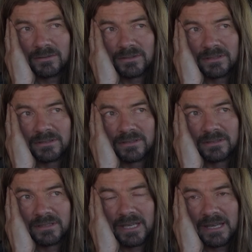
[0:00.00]

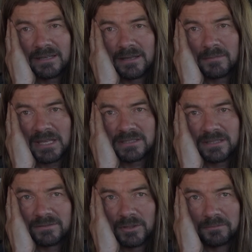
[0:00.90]
they'll get a
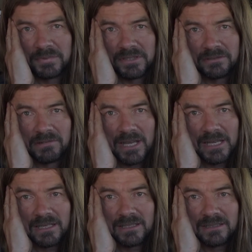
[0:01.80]
massive dumping of
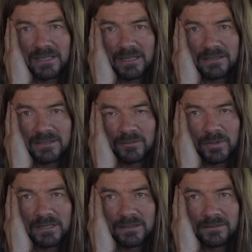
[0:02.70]
rain, and then the
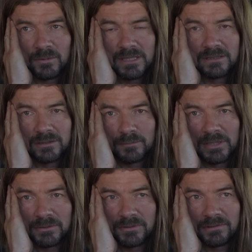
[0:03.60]
wind will
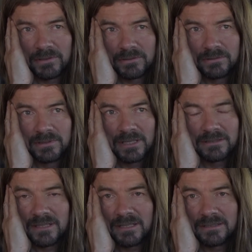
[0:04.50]
blow through,
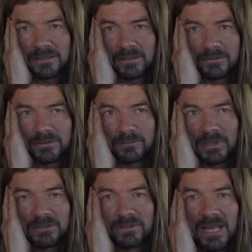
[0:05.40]
and the load will
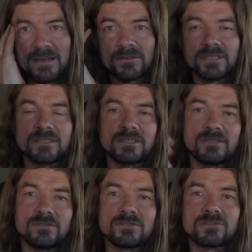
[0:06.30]
blow down, and the
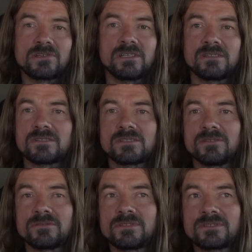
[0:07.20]
huge trees. So